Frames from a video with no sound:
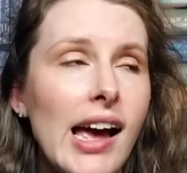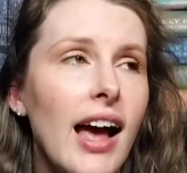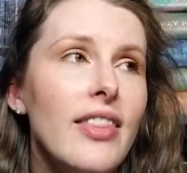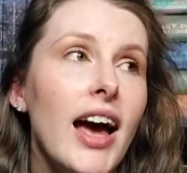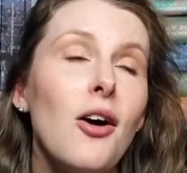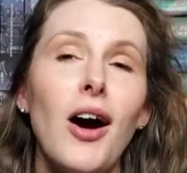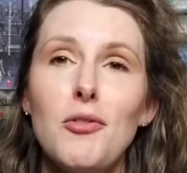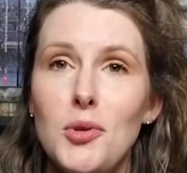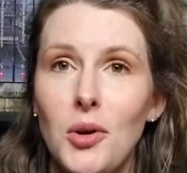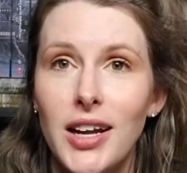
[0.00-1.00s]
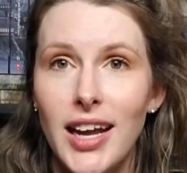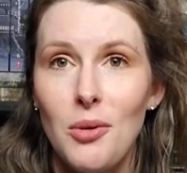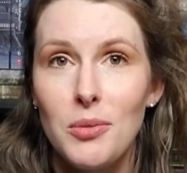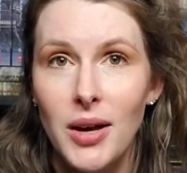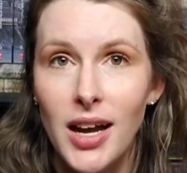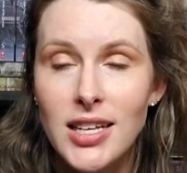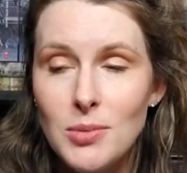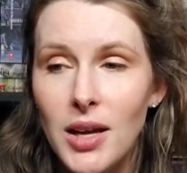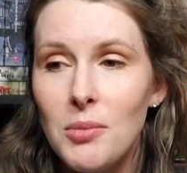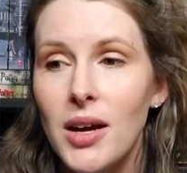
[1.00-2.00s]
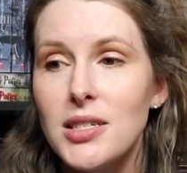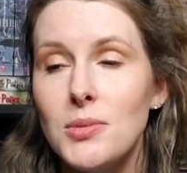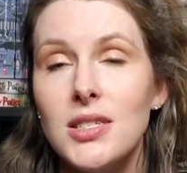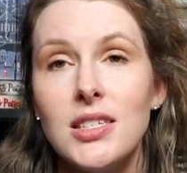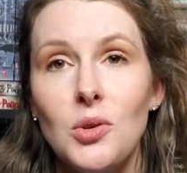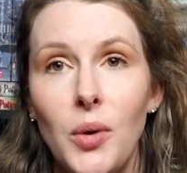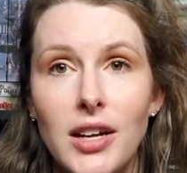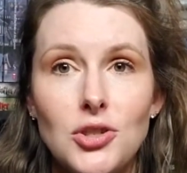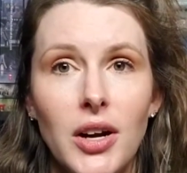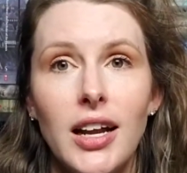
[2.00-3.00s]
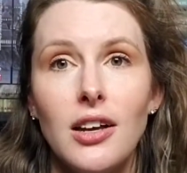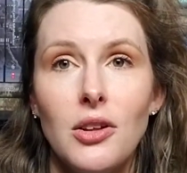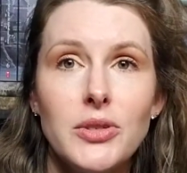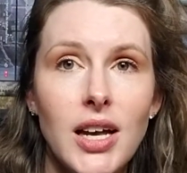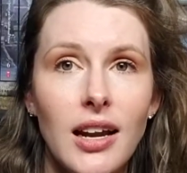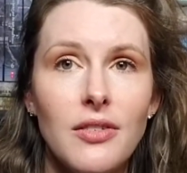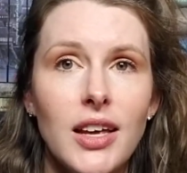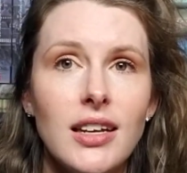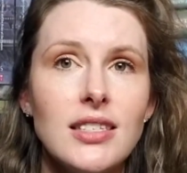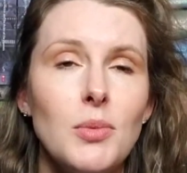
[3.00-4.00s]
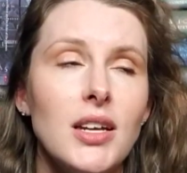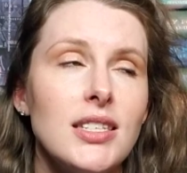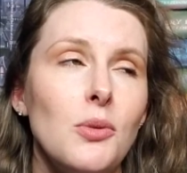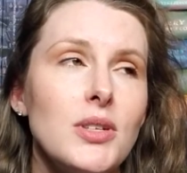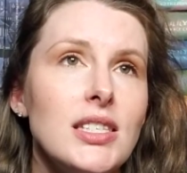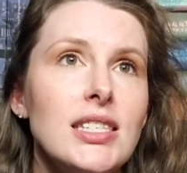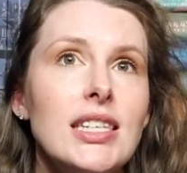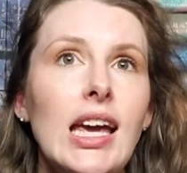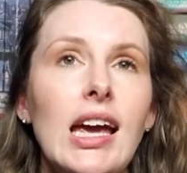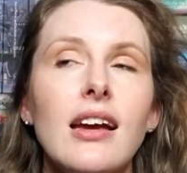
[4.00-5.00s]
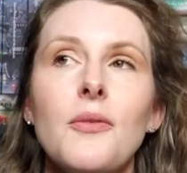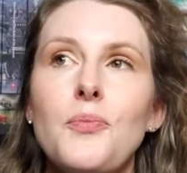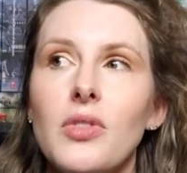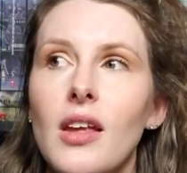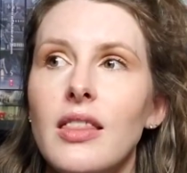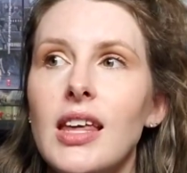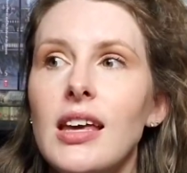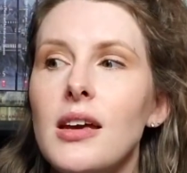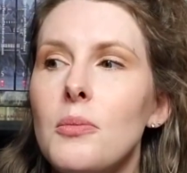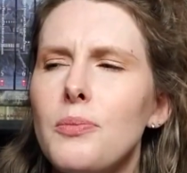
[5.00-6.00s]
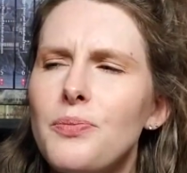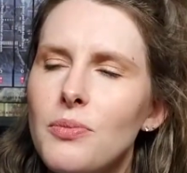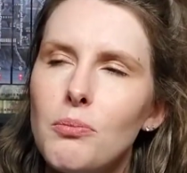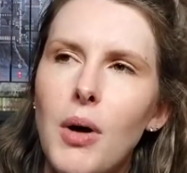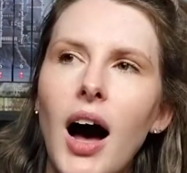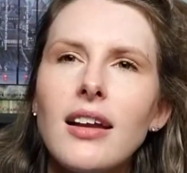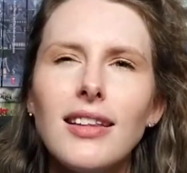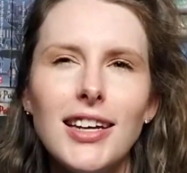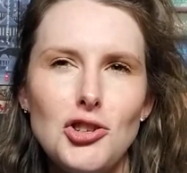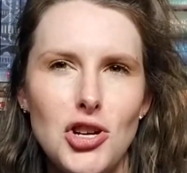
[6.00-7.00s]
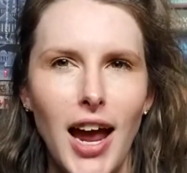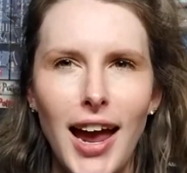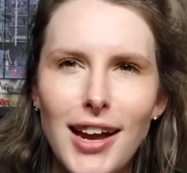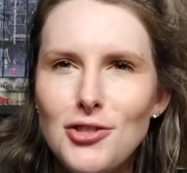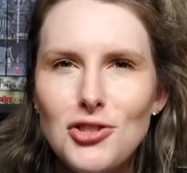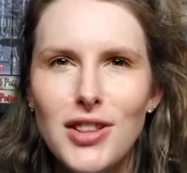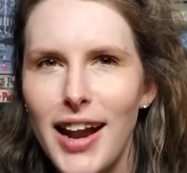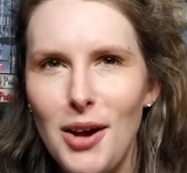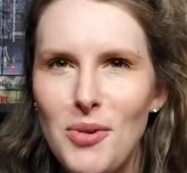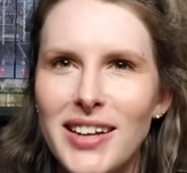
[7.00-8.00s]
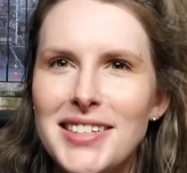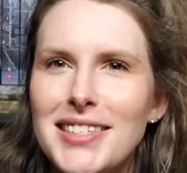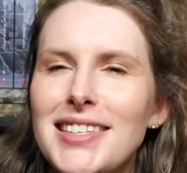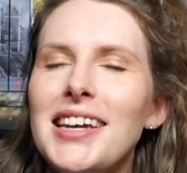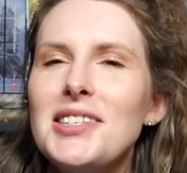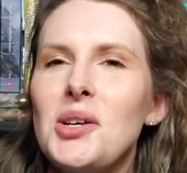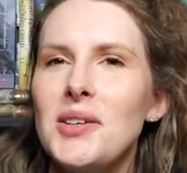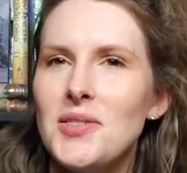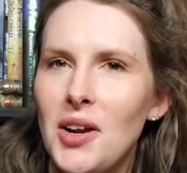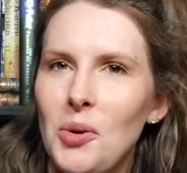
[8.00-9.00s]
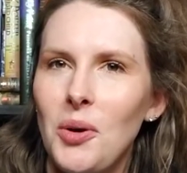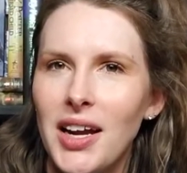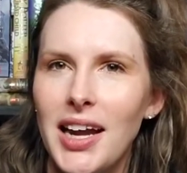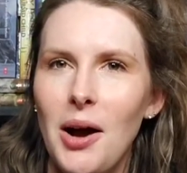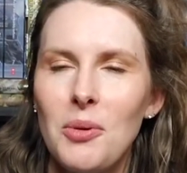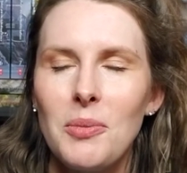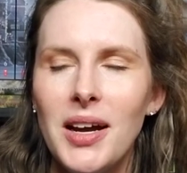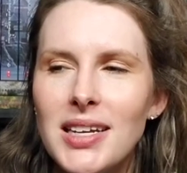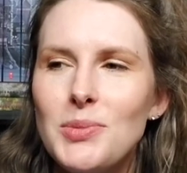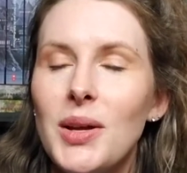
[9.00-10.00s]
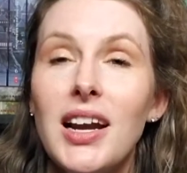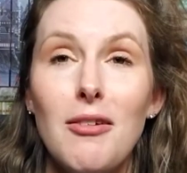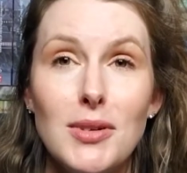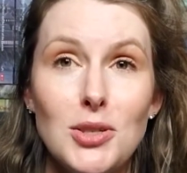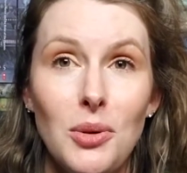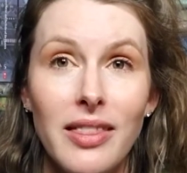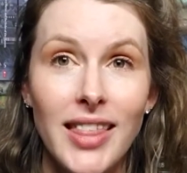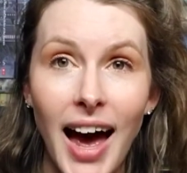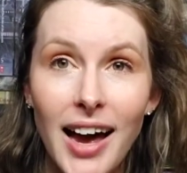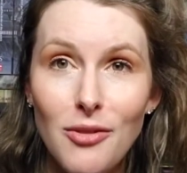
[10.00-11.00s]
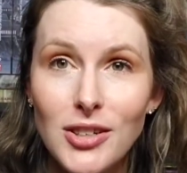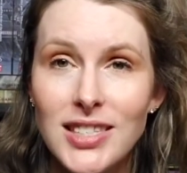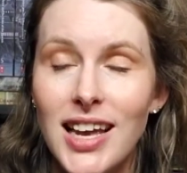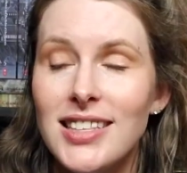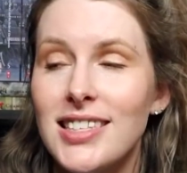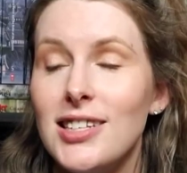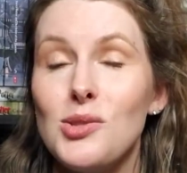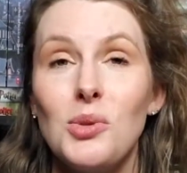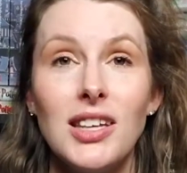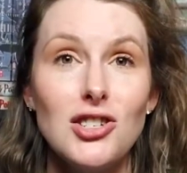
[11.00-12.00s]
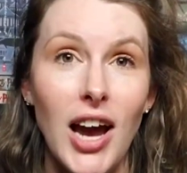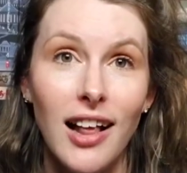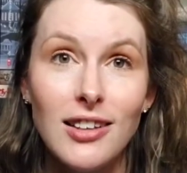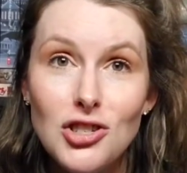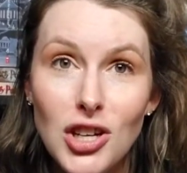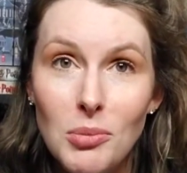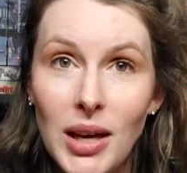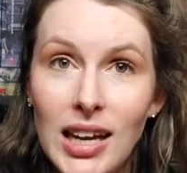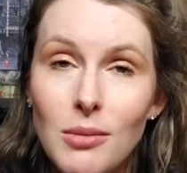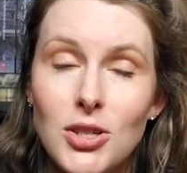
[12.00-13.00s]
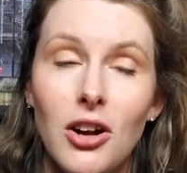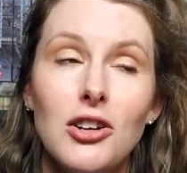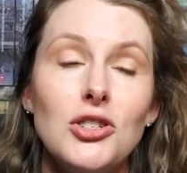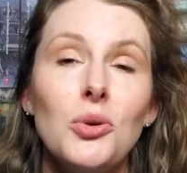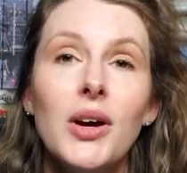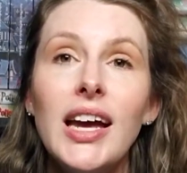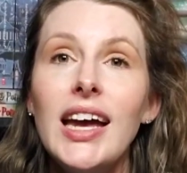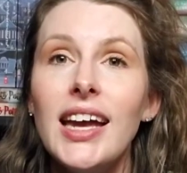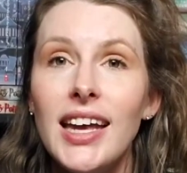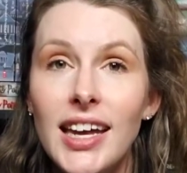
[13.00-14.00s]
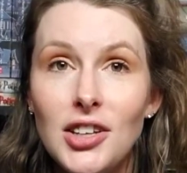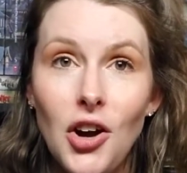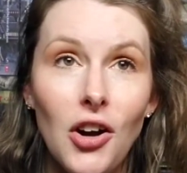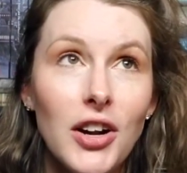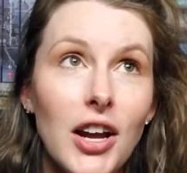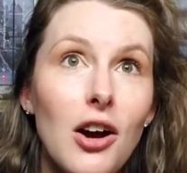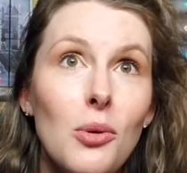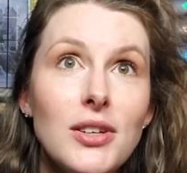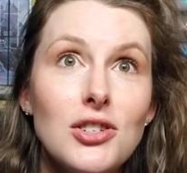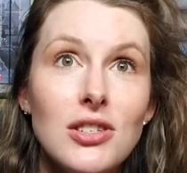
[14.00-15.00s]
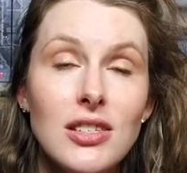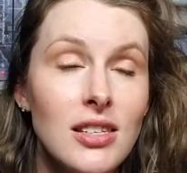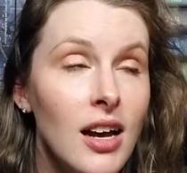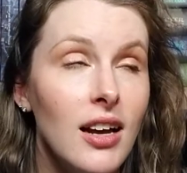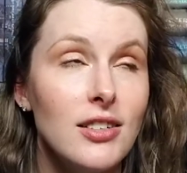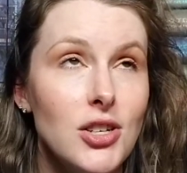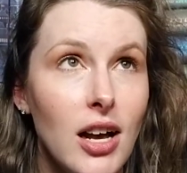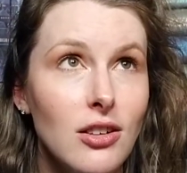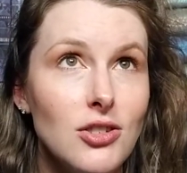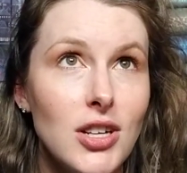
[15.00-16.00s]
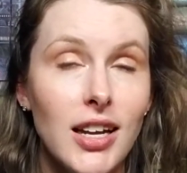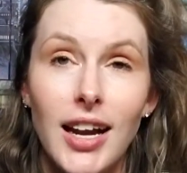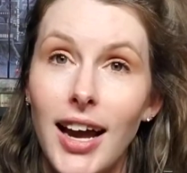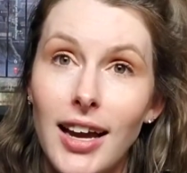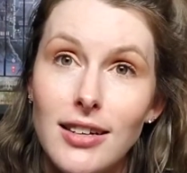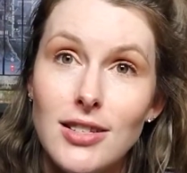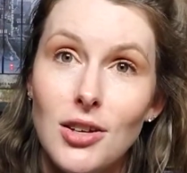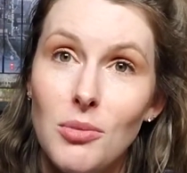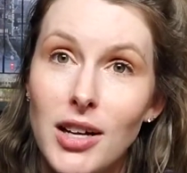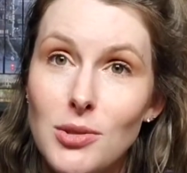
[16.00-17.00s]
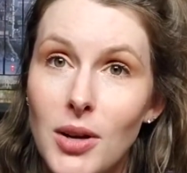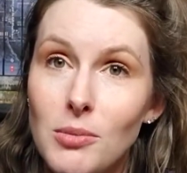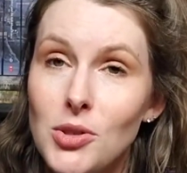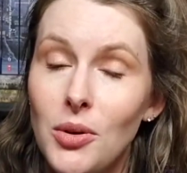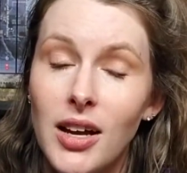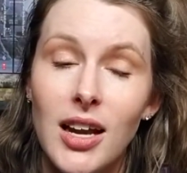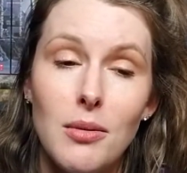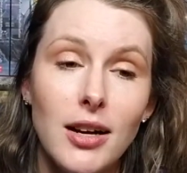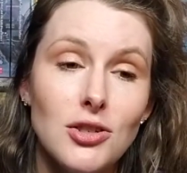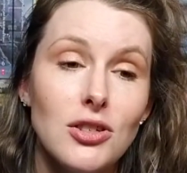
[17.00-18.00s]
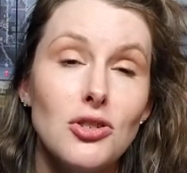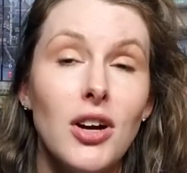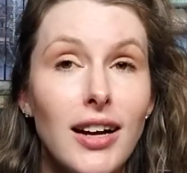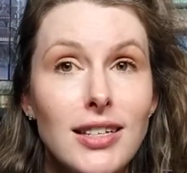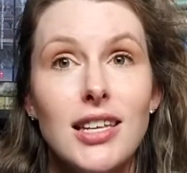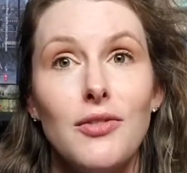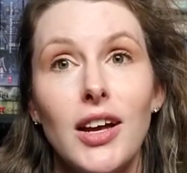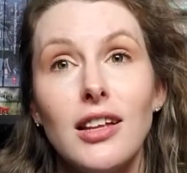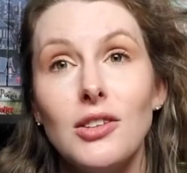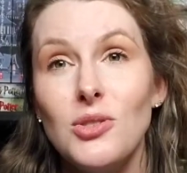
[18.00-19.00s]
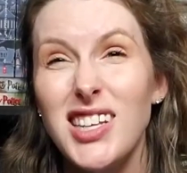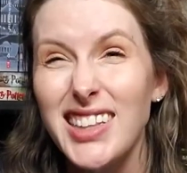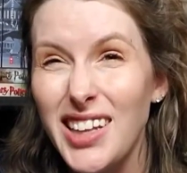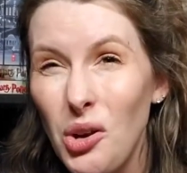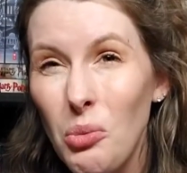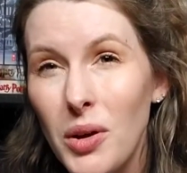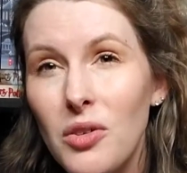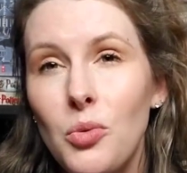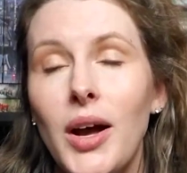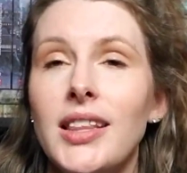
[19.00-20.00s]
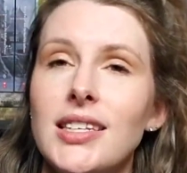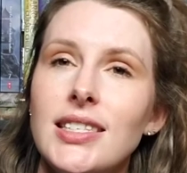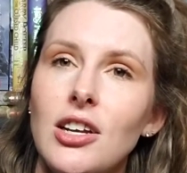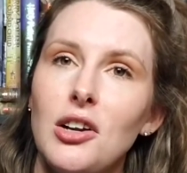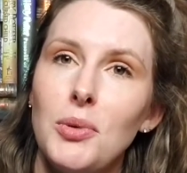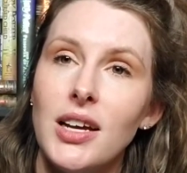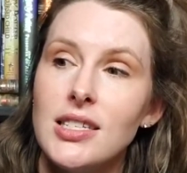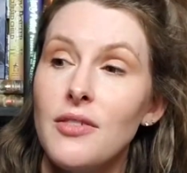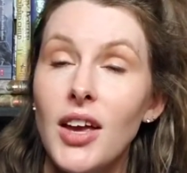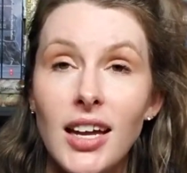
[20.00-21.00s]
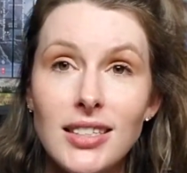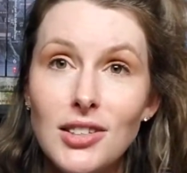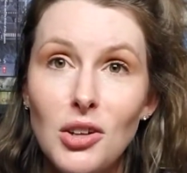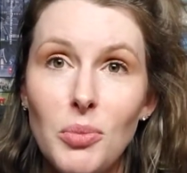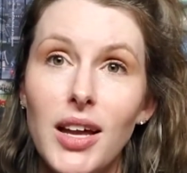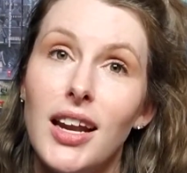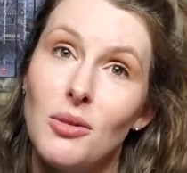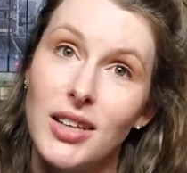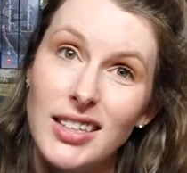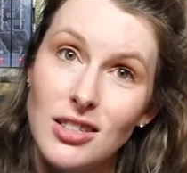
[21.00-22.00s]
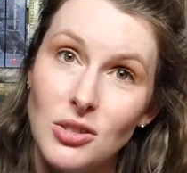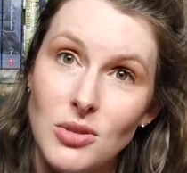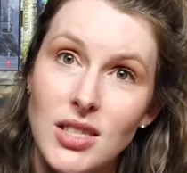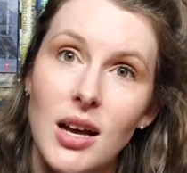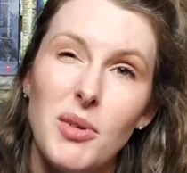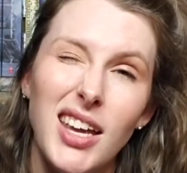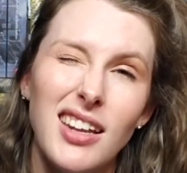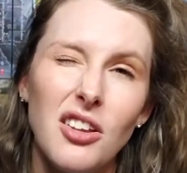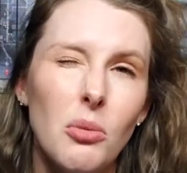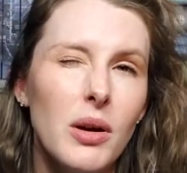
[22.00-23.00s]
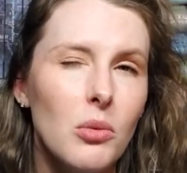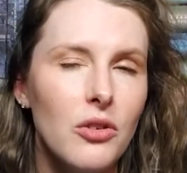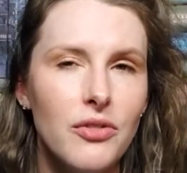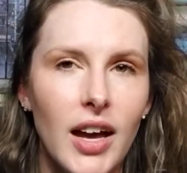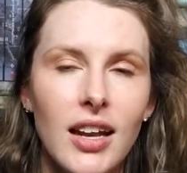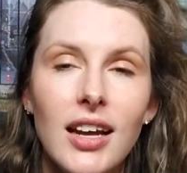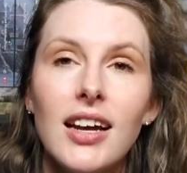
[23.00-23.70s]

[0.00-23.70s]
And now I've been working out with my husband. My husband's into weight training and those kind of things because I wasn't seeing the bodily change that I wanted to see. So I started working out with my husband and I've been doing that ever since and it's really challenging me. I'm starting to do HIIT cardio, is challenging and I hate it so much, but I'm doing it. I'm actually trying to see if I can lose a little bit of weight this year because I've gained a little bit and I would like to lose some and get a little bit more fit.